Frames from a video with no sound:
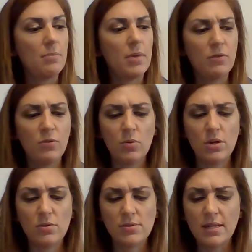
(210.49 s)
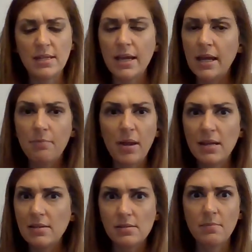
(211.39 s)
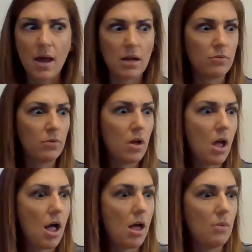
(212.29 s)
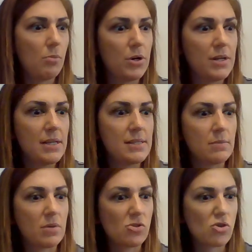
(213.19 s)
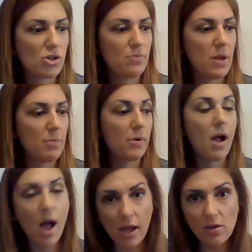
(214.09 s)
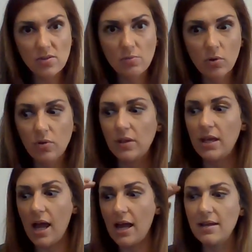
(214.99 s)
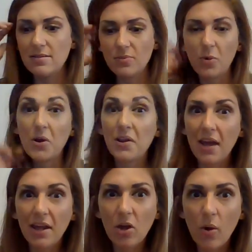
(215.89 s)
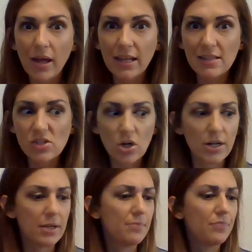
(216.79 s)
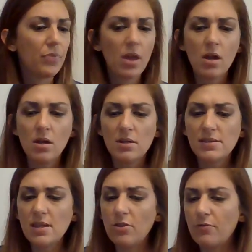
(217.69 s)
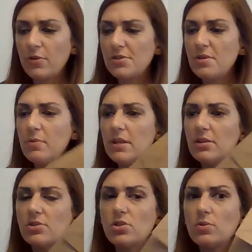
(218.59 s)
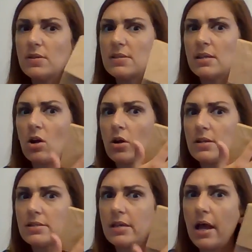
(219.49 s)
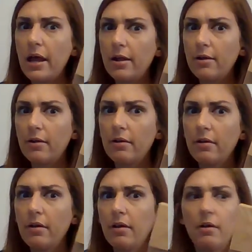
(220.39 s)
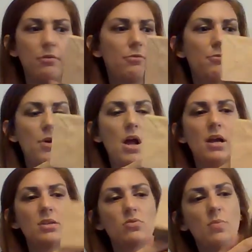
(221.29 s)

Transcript: If you want to use any kind of paint, doesn't matter. We're going to need some construction paper. I use some googly eyes. We're going to go ahead and get started. So the first thing we need to do is get our entire front.